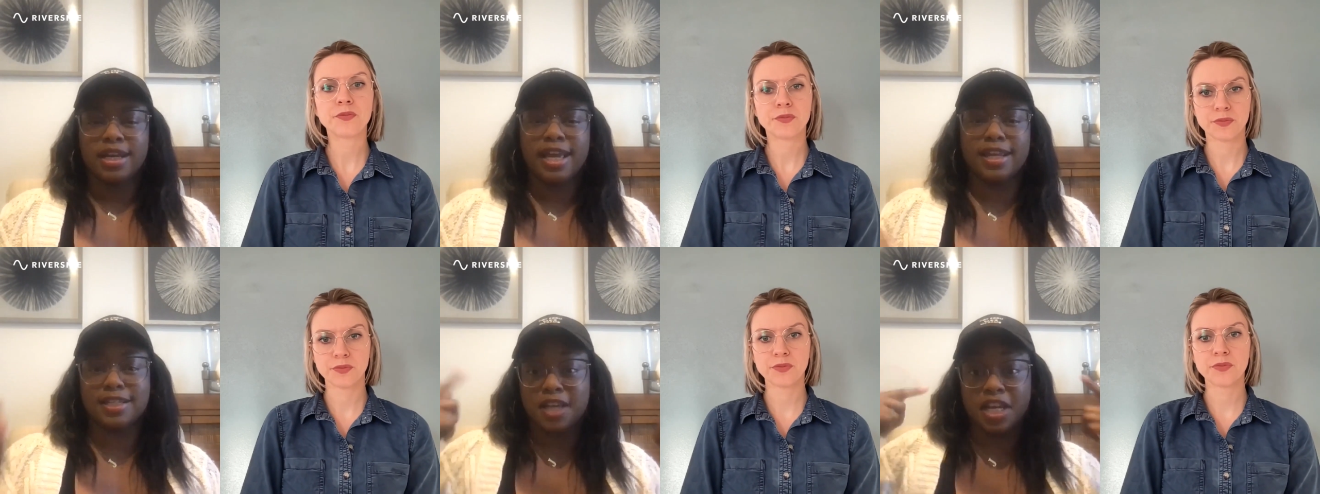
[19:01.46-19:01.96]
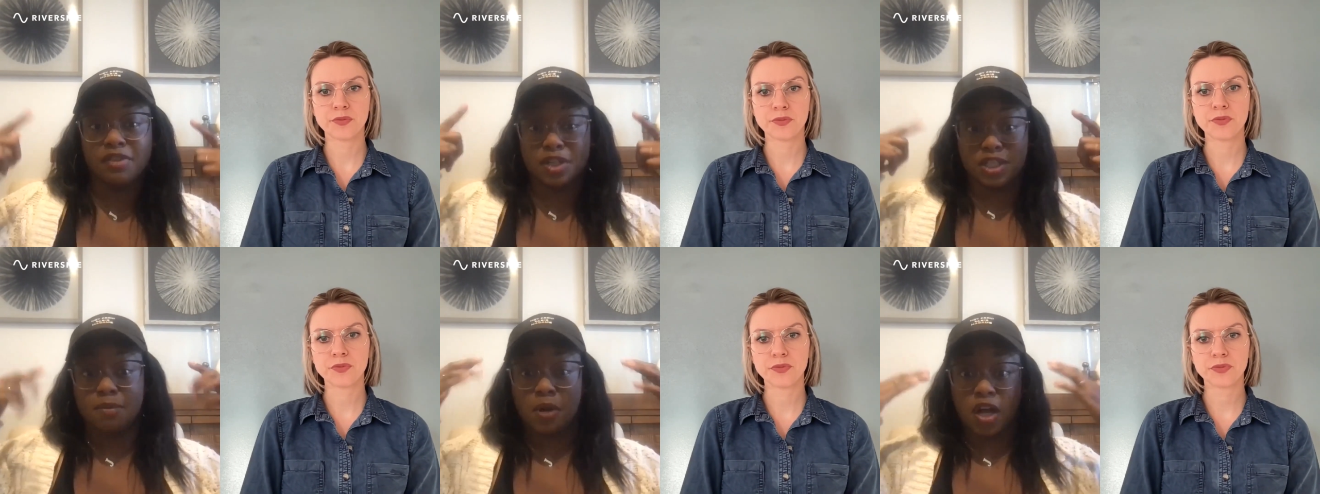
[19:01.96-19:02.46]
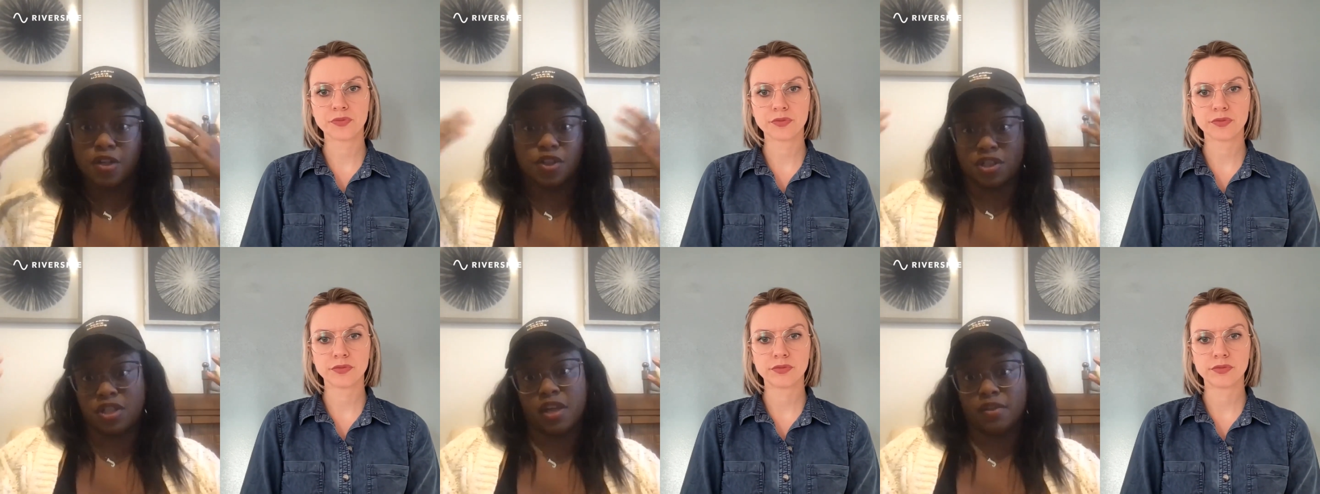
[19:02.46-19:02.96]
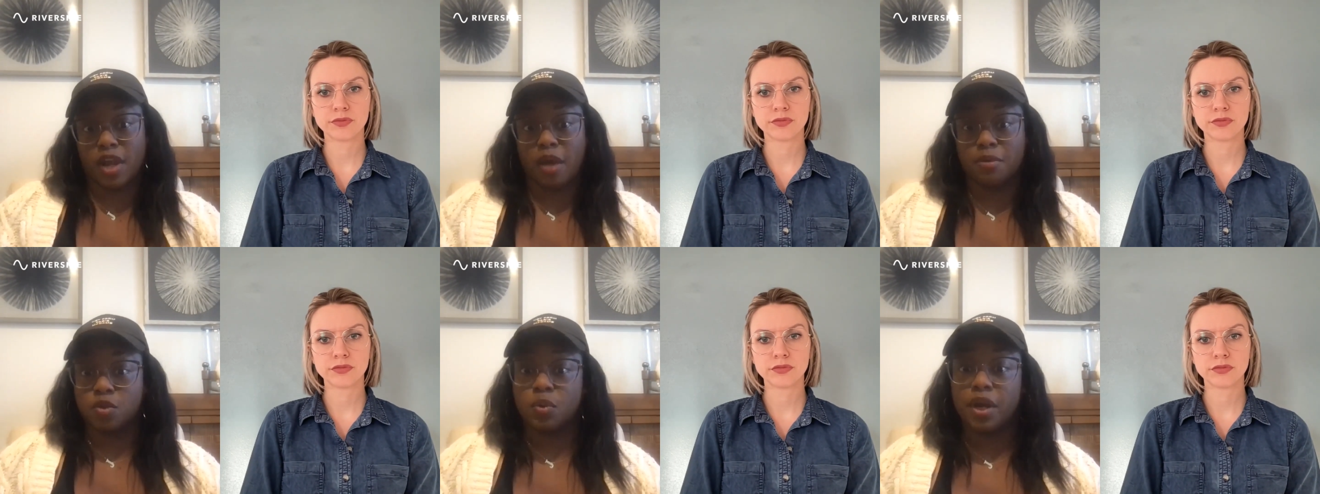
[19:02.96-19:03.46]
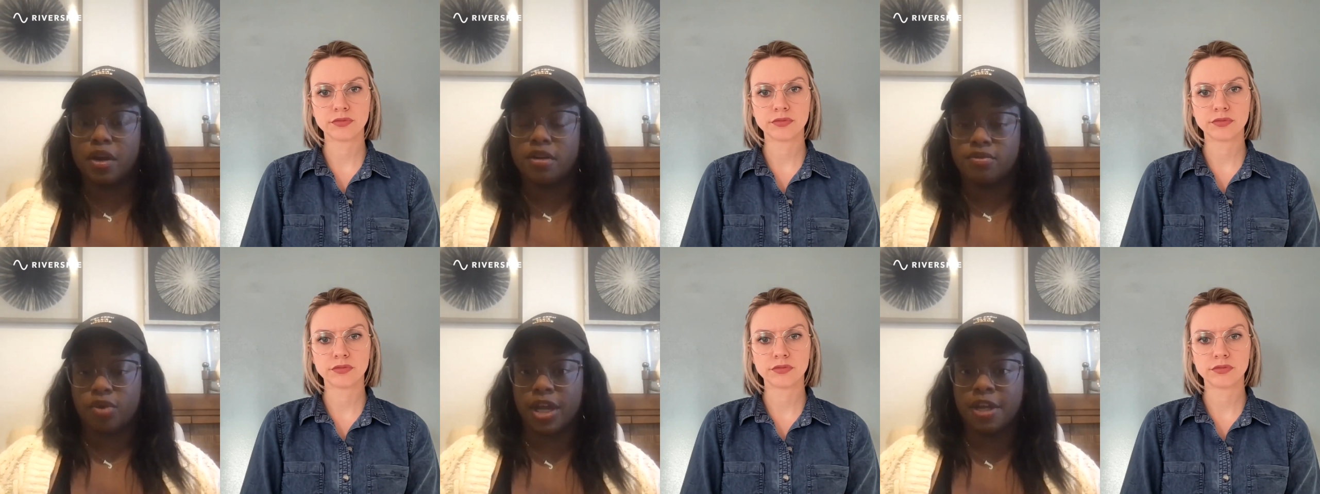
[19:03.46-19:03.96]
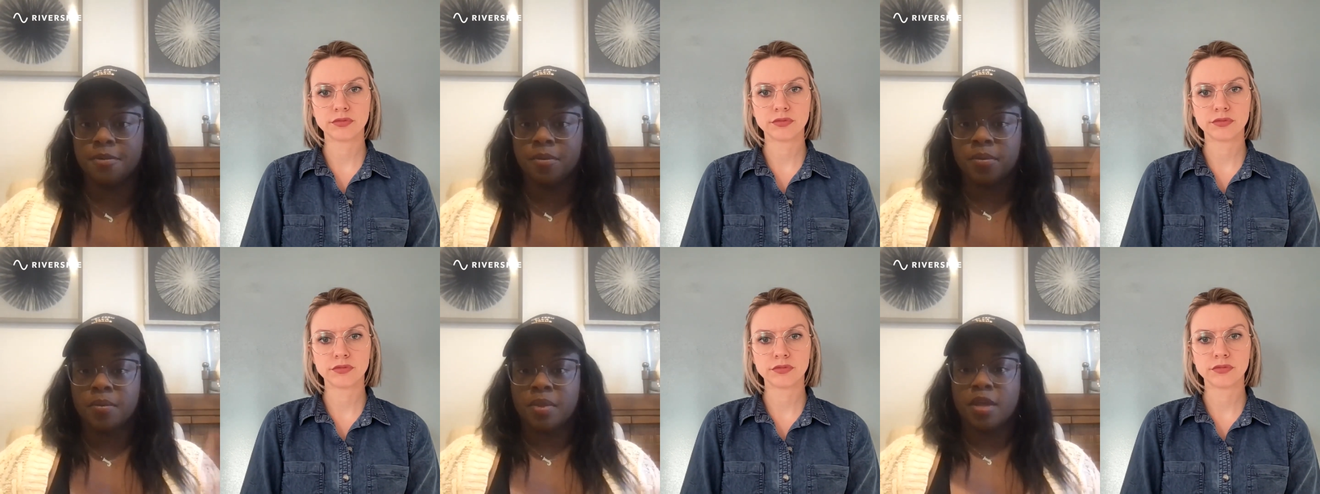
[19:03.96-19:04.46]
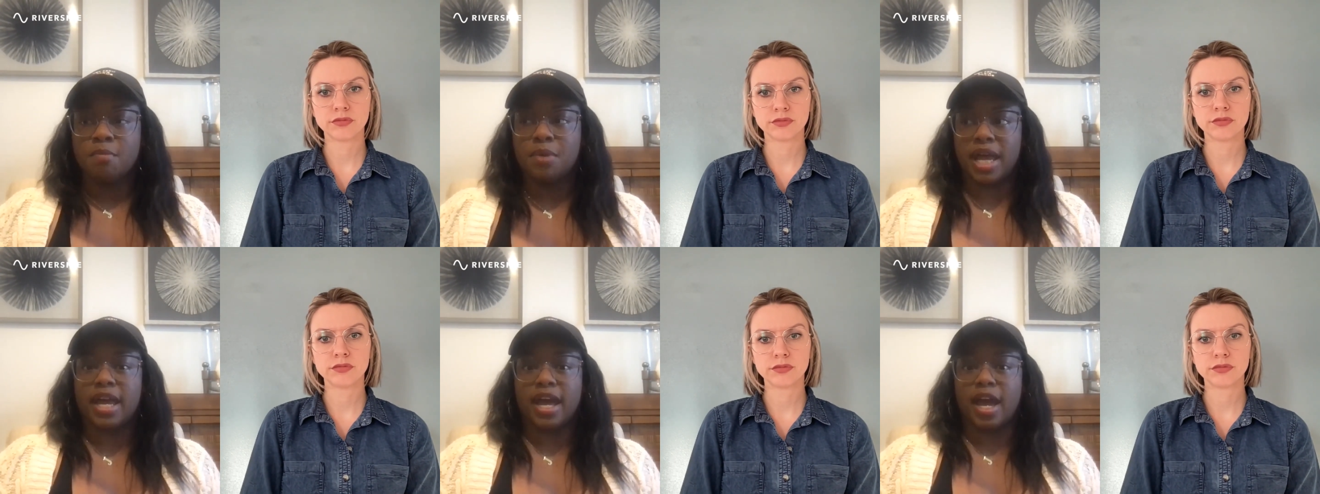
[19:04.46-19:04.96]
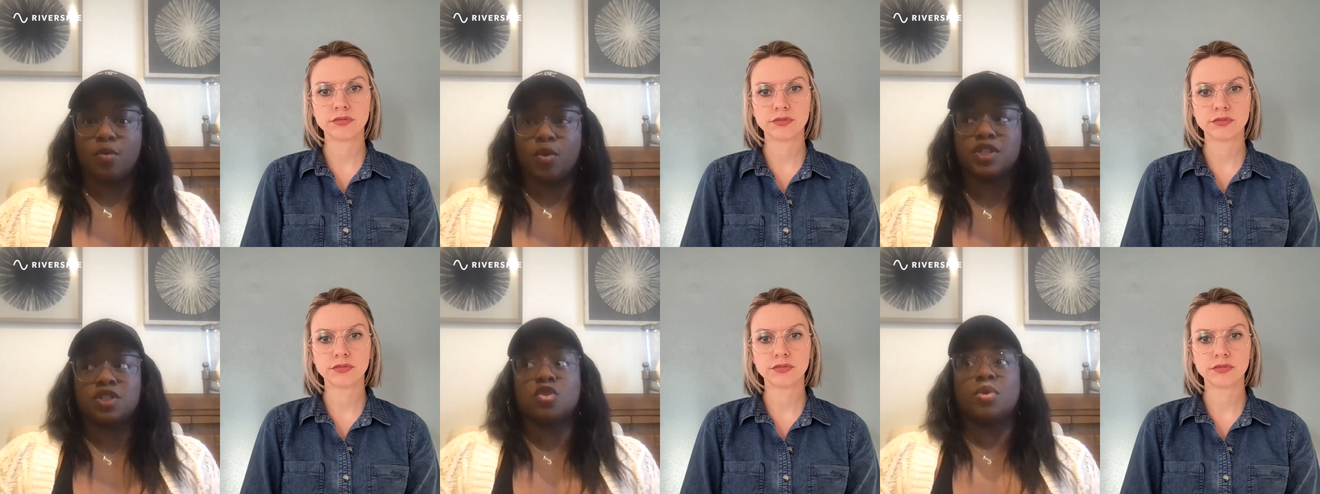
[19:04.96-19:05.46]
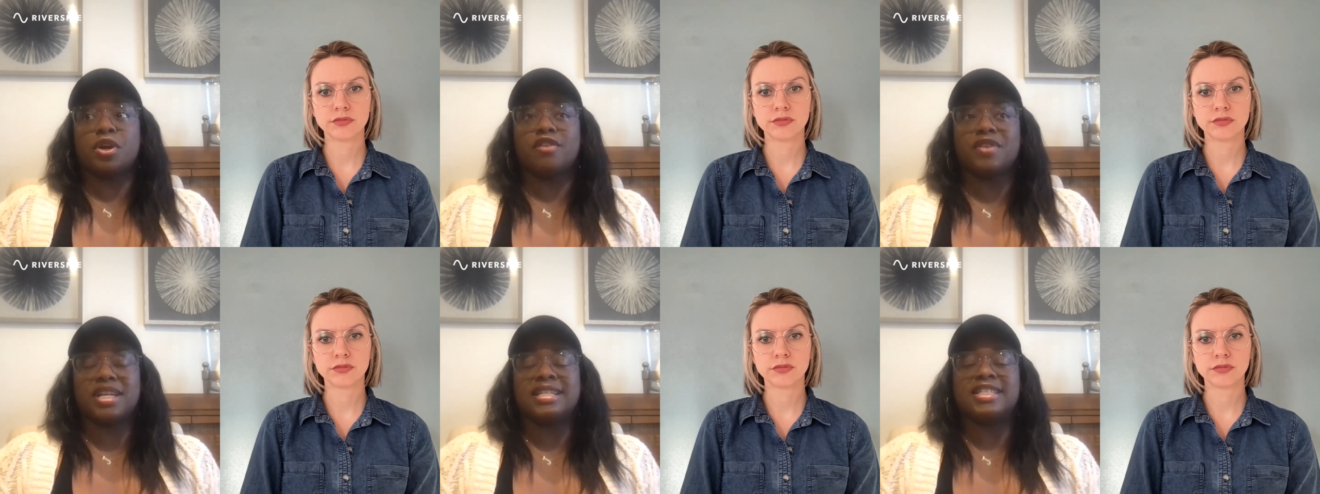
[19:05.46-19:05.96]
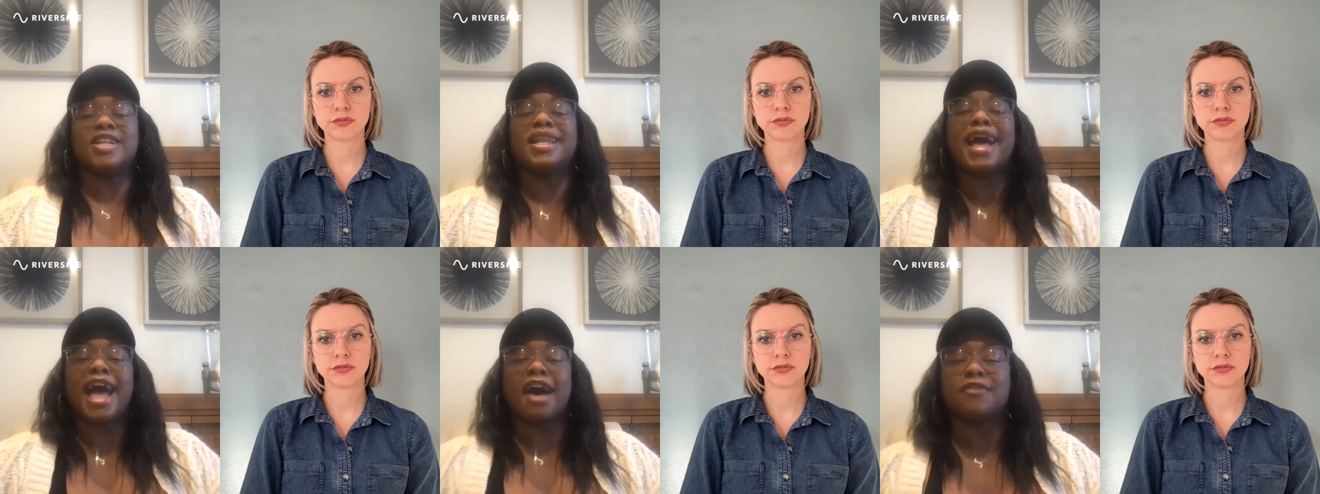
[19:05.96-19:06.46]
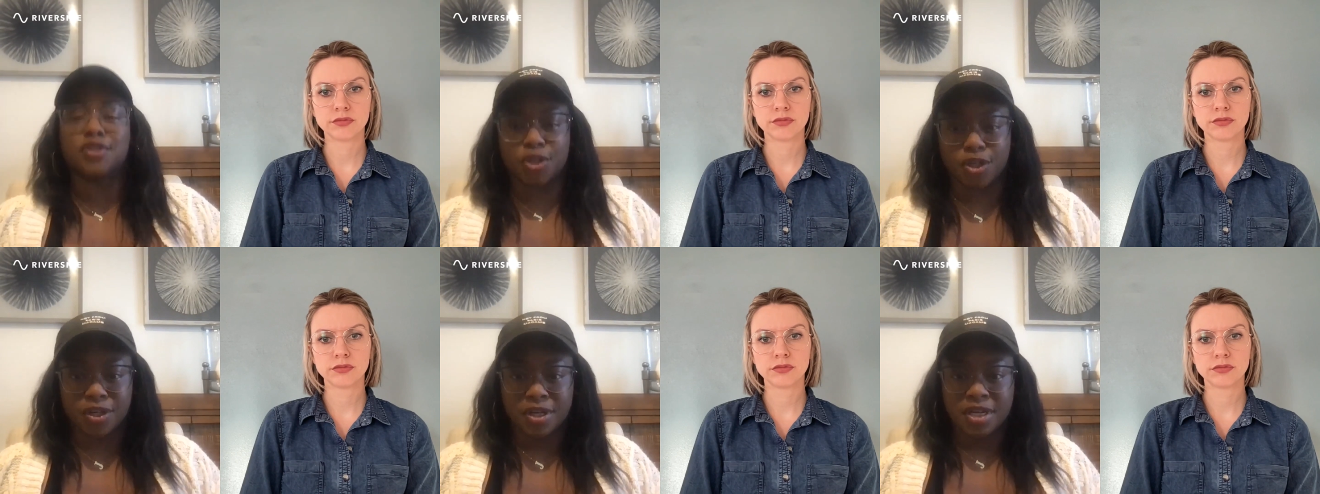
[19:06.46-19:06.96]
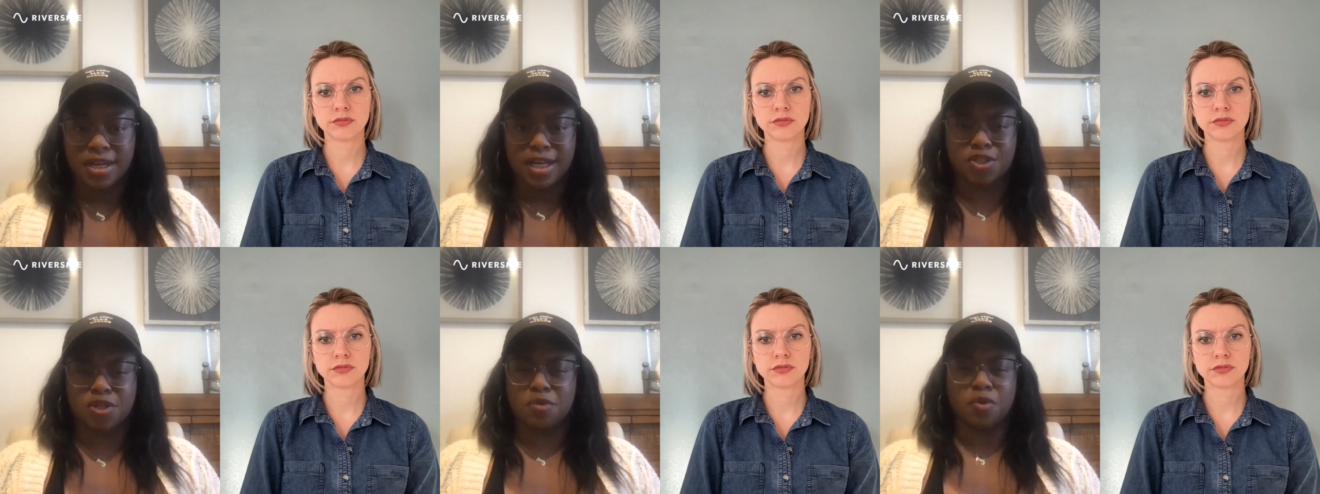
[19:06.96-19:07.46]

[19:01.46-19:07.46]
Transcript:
Speaker 1: And it's not even a subconscious thing that I was aware of, right? But I, I wasn't aware of it until after I started